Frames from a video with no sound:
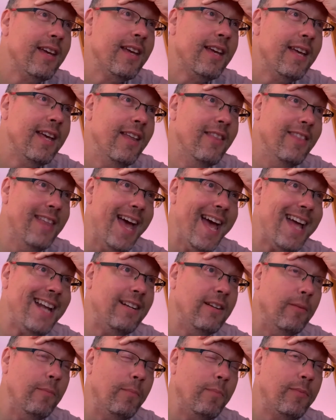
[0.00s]

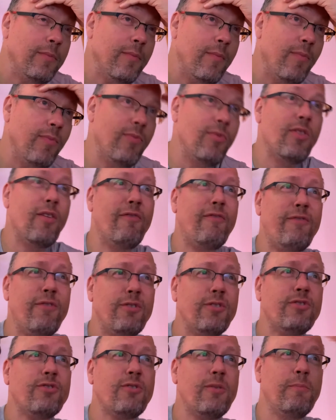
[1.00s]
Then the
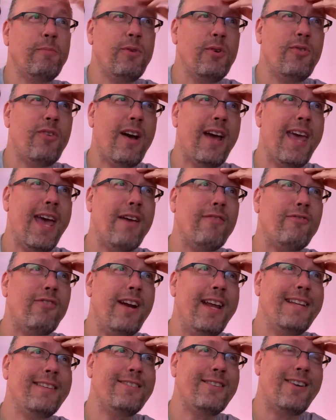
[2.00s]
first computer I ever
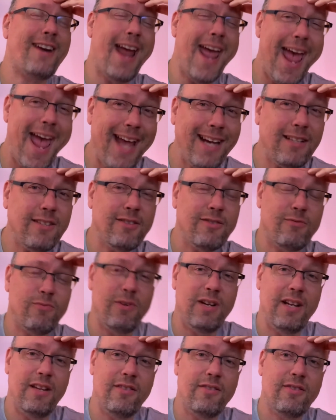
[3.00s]
interacted
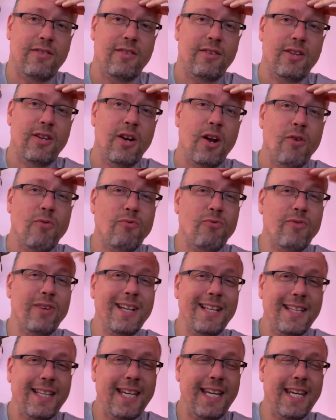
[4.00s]
with, you know,
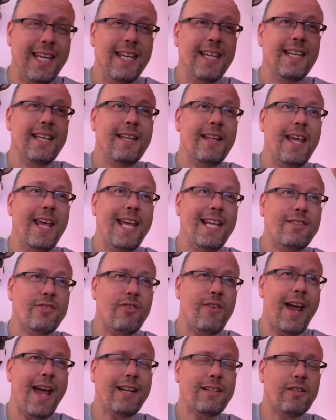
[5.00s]
really
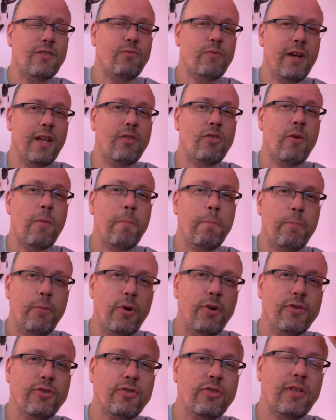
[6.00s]
interacted with
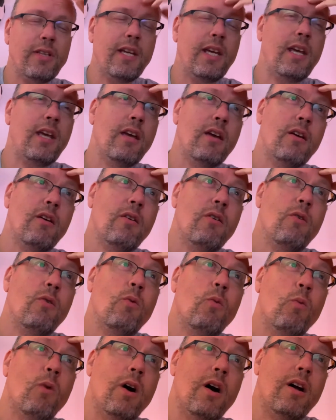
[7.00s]
personally,
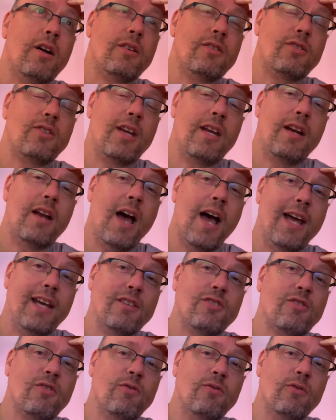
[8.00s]
was in high
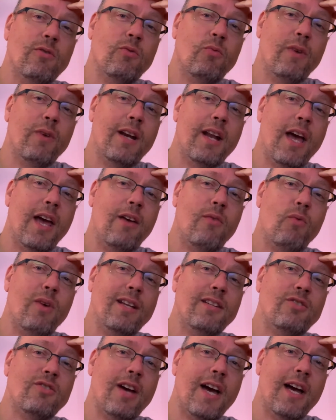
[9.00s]
school, when I
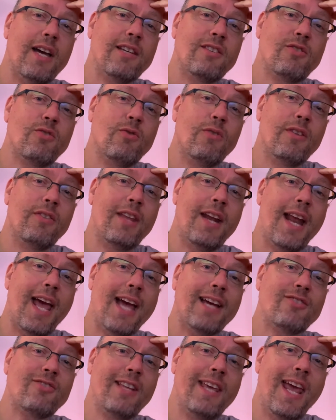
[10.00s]
went to high school, and that
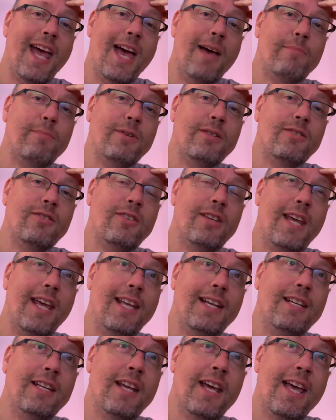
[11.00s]
actually happened
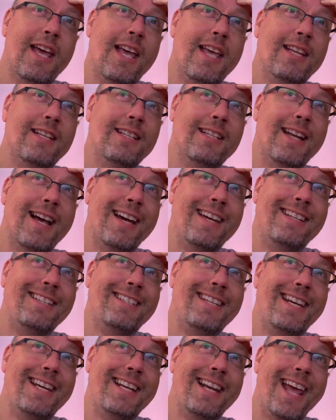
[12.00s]
in
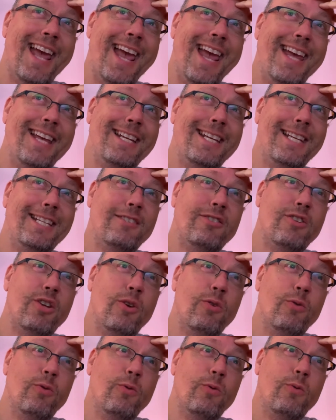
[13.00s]

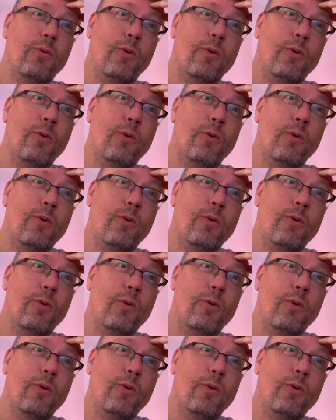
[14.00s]
1982.